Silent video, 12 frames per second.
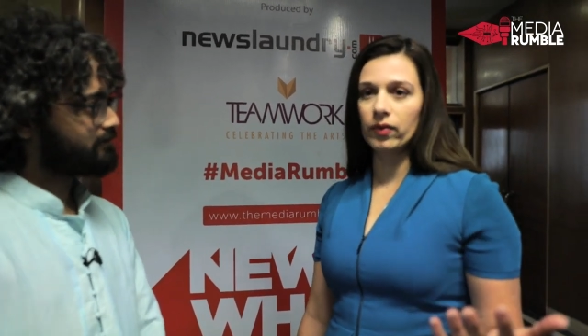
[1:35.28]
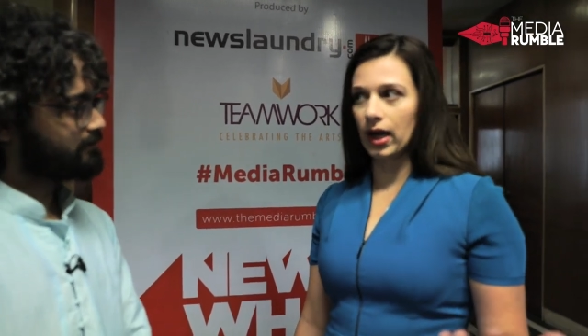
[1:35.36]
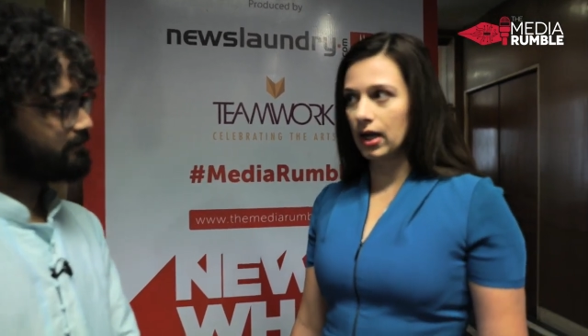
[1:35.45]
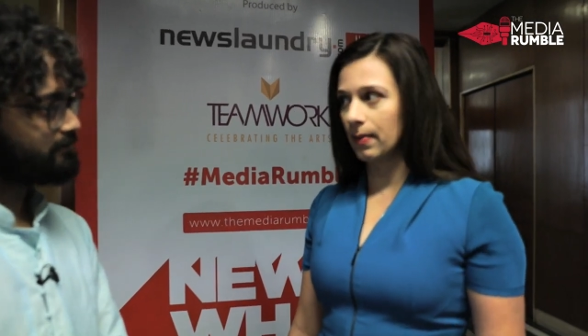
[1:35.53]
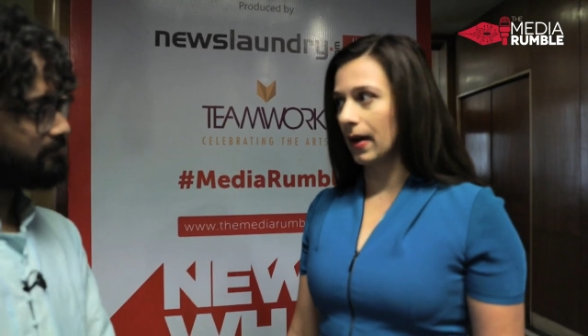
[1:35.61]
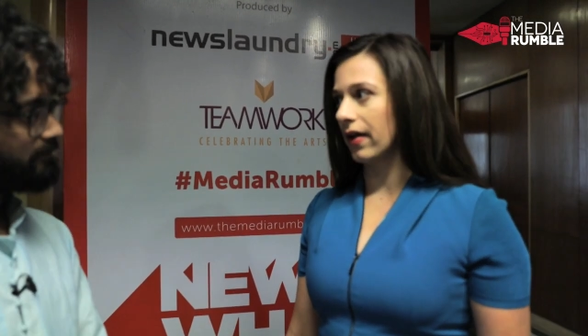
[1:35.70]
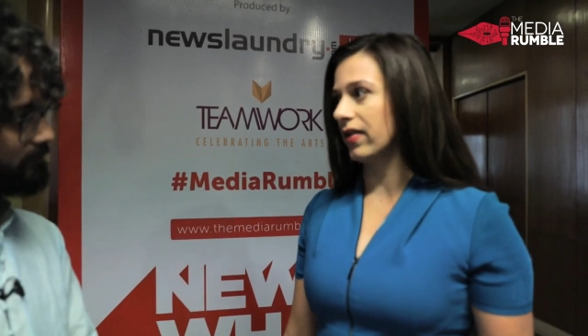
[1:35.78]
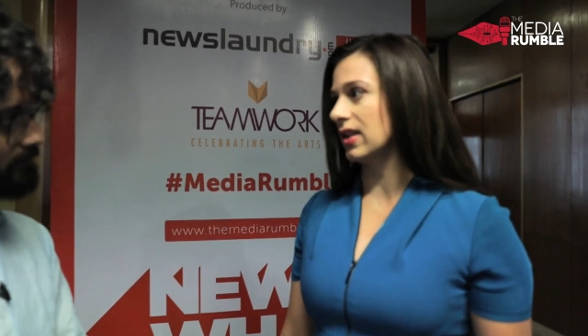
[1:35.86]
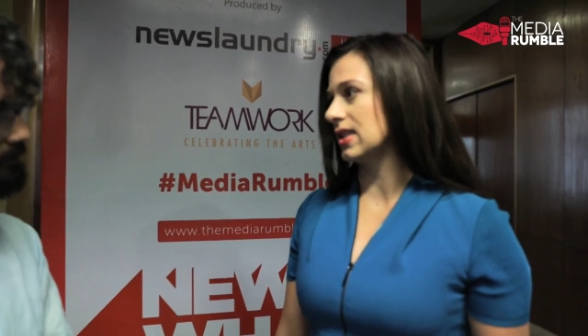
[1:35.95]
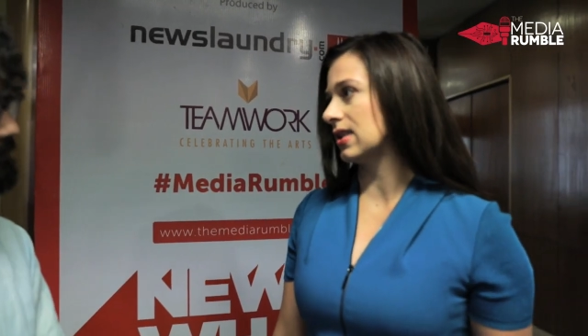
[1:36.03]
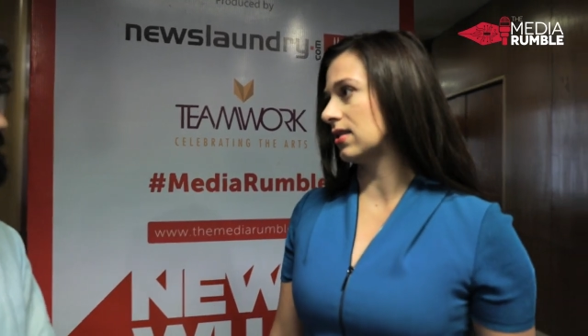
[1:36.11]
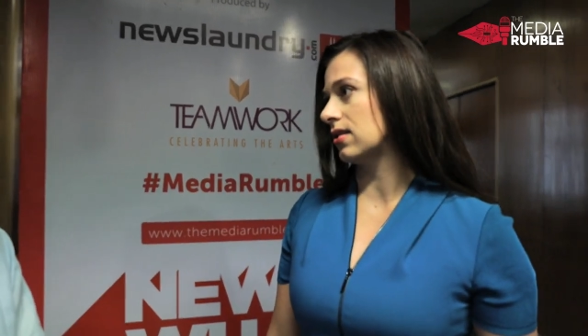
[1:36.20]
write about
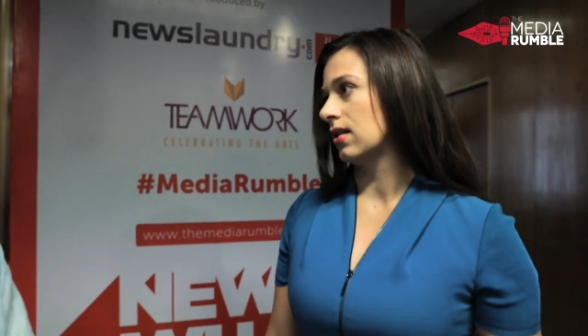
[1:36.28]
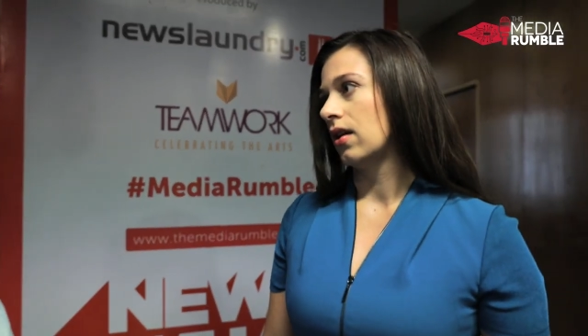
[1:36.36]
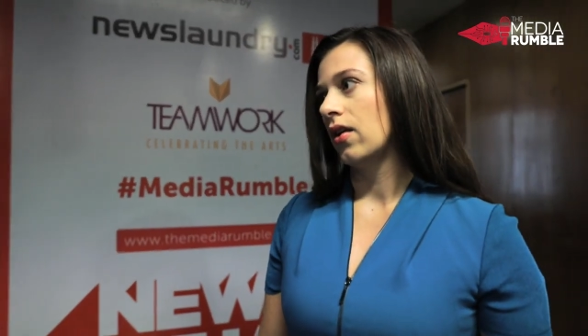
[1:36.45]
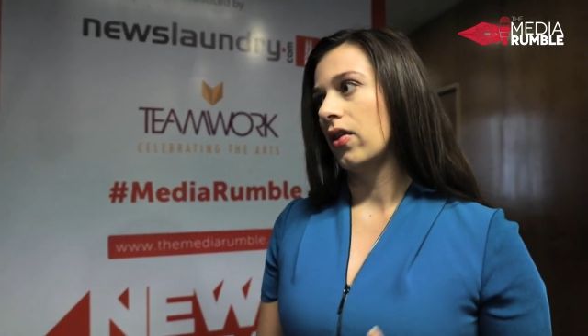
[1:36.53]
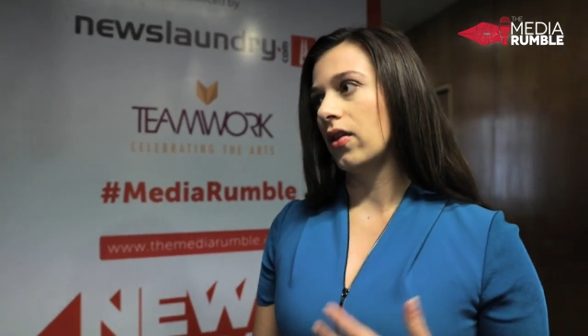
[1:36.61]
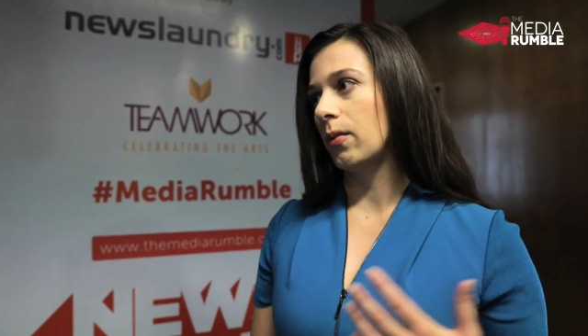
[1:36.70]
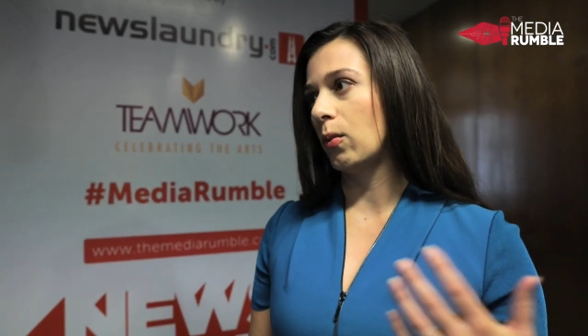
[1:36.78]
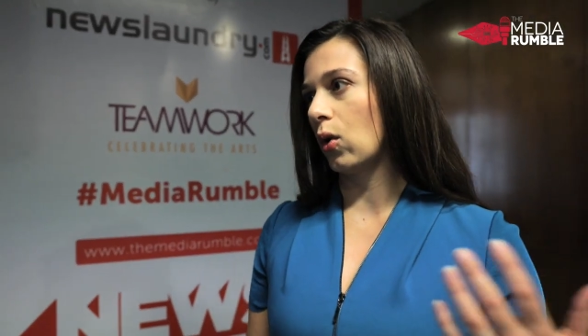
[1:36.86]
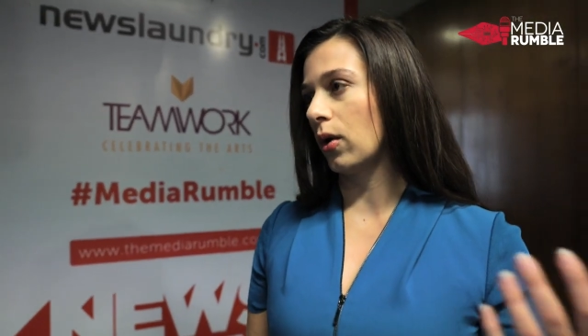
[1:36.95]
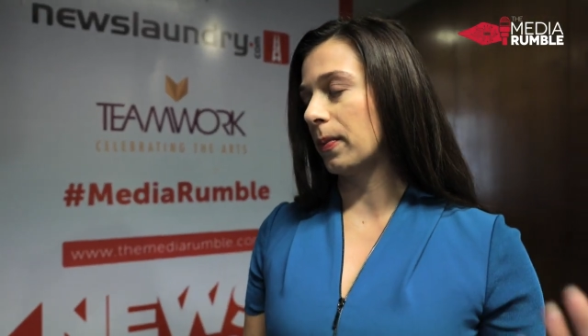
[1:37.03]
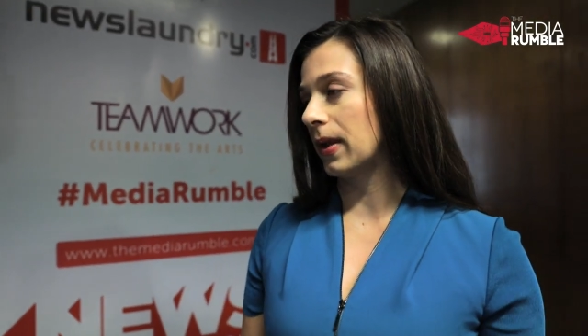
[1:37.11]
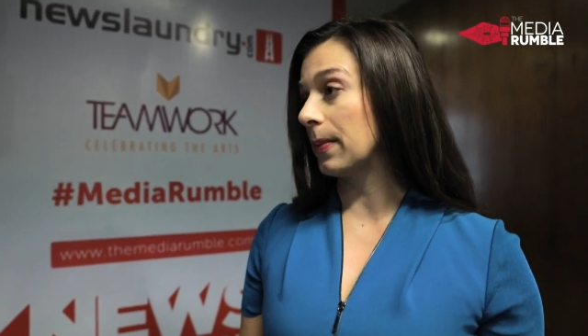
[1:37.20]
this, the
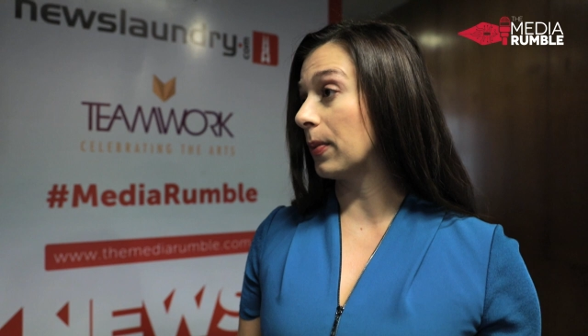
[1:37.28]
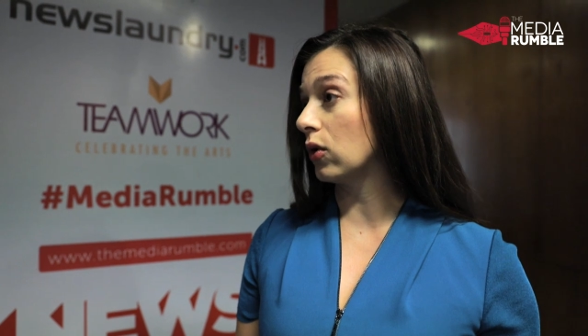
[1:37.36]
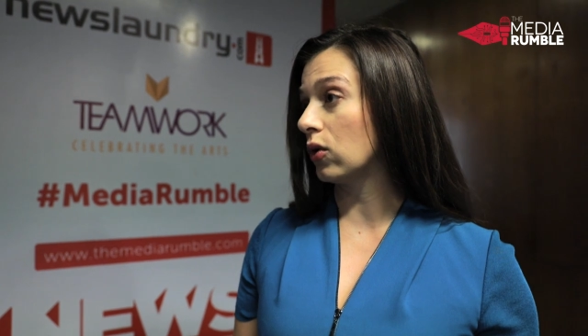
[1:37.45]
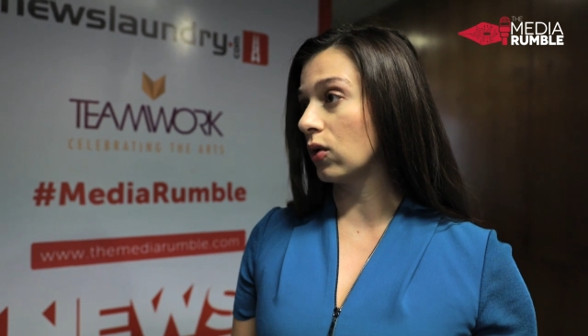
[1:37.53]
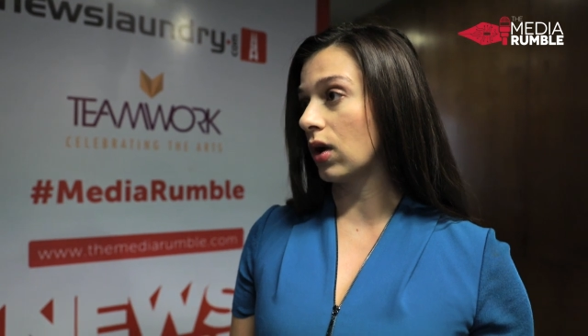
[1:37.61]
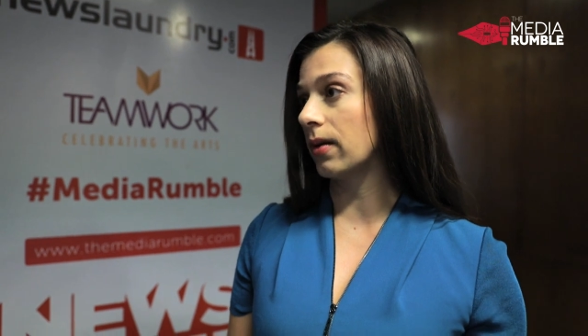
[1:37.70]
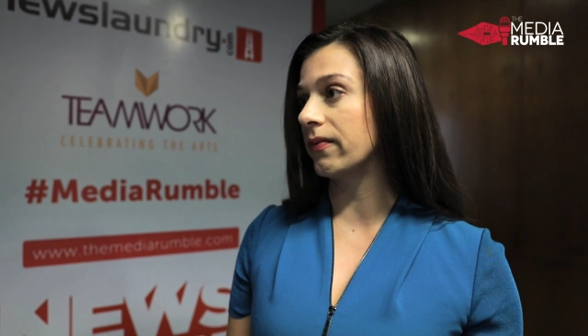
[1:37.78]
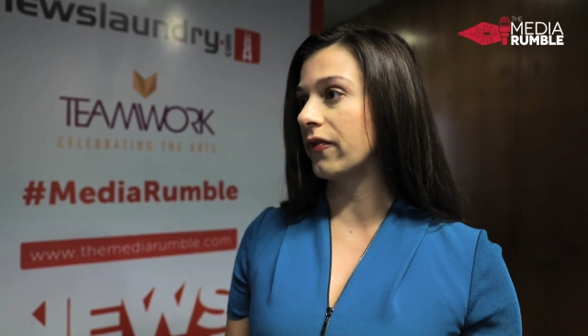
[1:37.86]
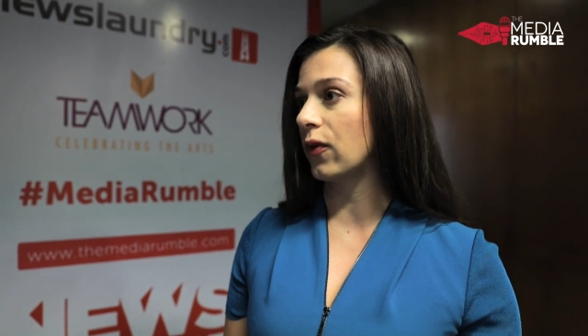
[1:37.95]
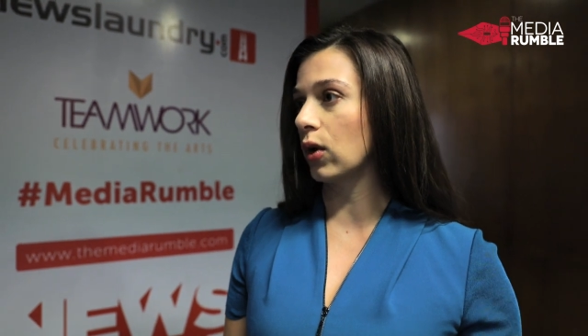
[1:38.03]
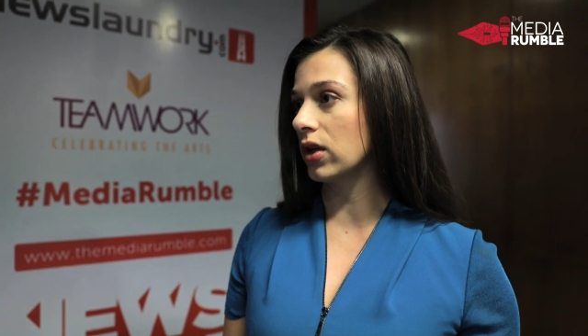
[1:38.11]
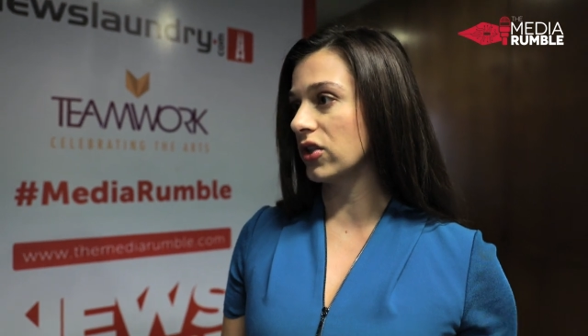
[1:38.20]
more people who come
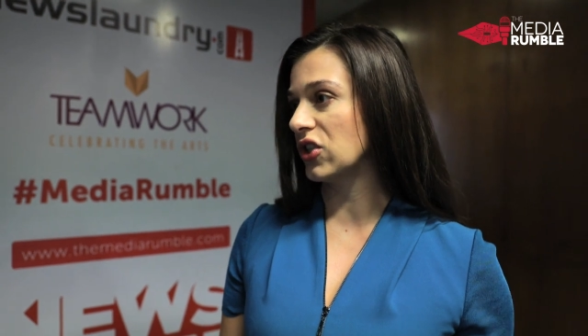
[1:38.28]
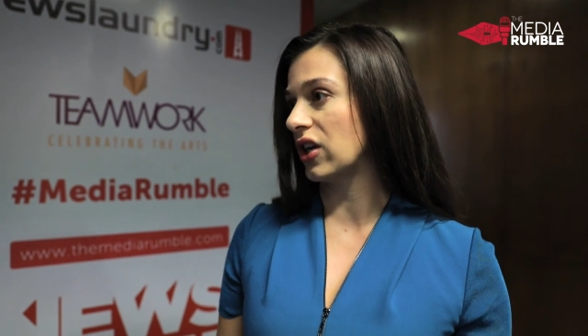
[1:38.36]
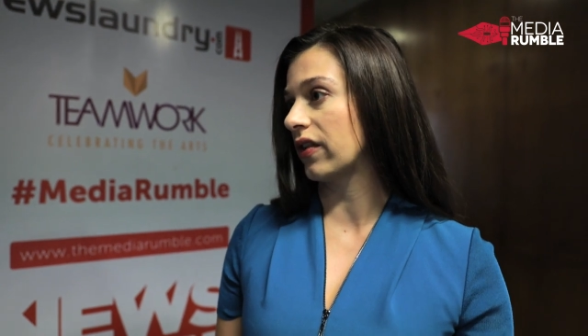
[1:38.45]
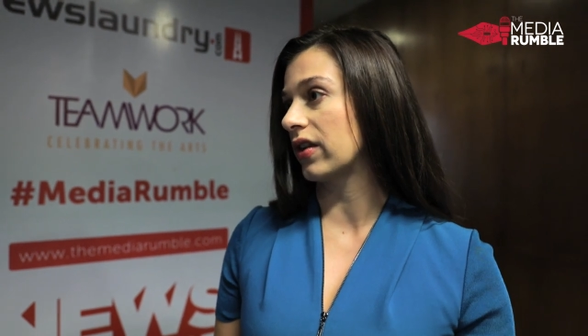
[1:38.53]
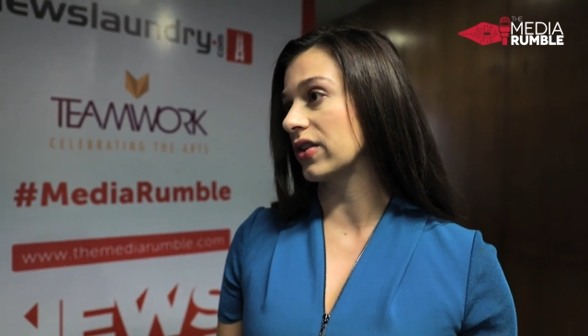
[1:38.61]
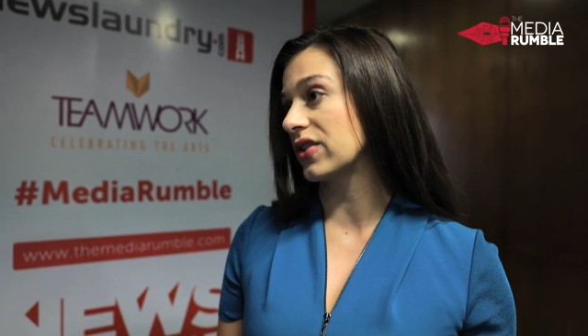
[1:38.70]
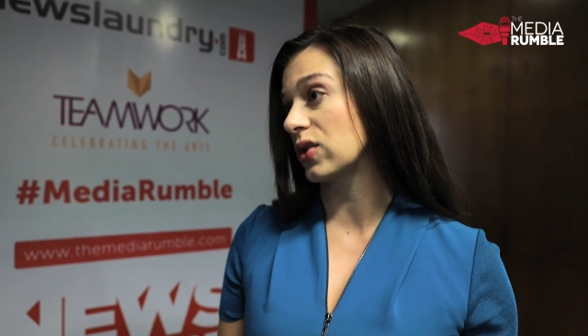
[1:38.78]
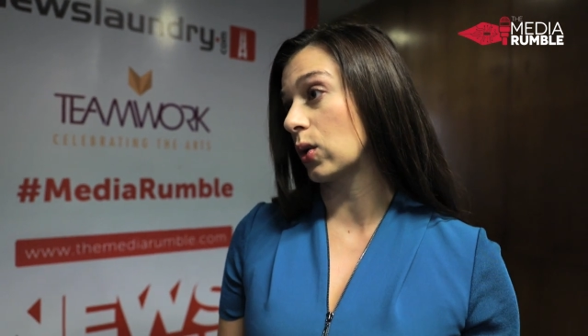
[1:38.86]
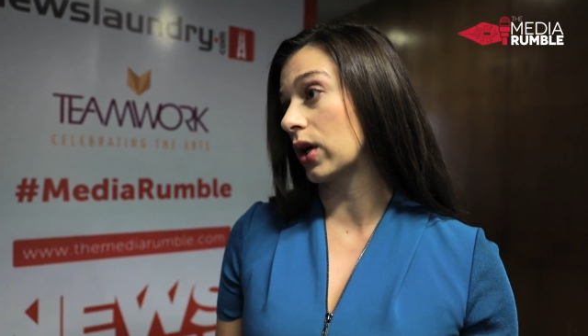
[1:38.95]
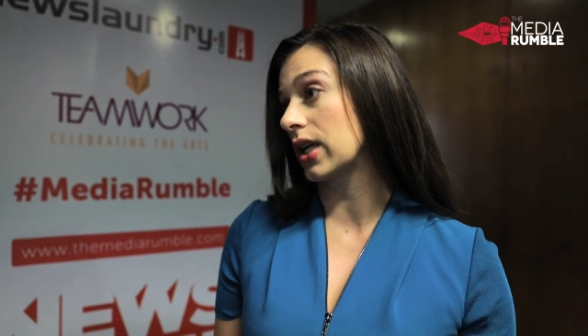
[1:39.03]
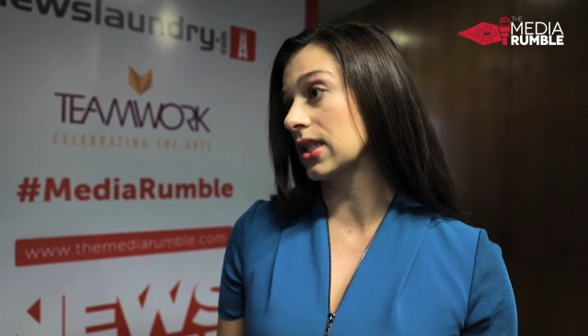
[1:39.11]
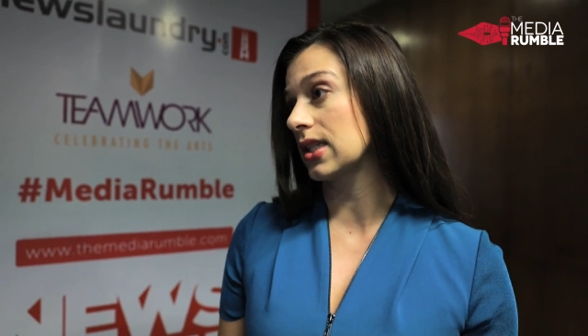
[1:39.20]
forward and share their
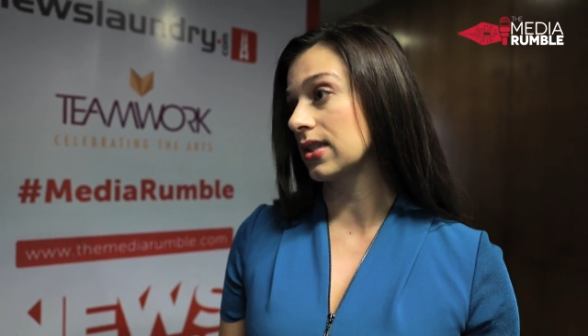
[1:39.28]
stories.